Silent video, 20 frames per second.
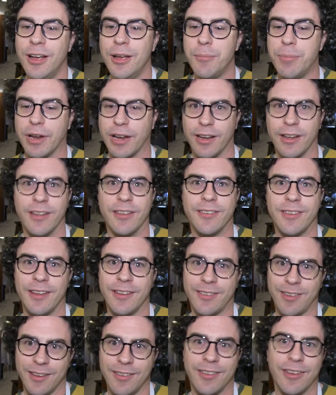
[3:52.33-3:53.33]
because
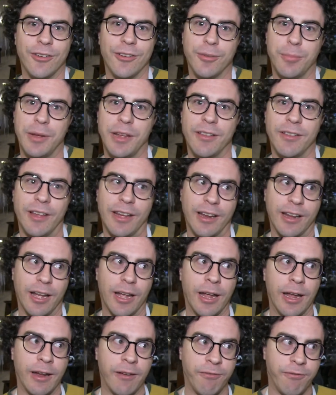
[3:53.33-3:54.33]
it's considered to be like
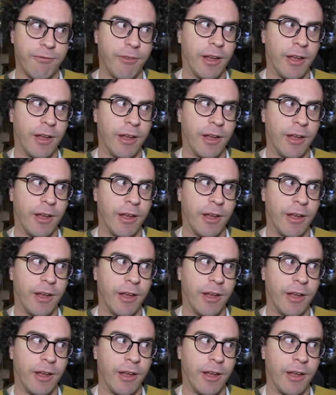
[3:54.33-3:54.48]
a,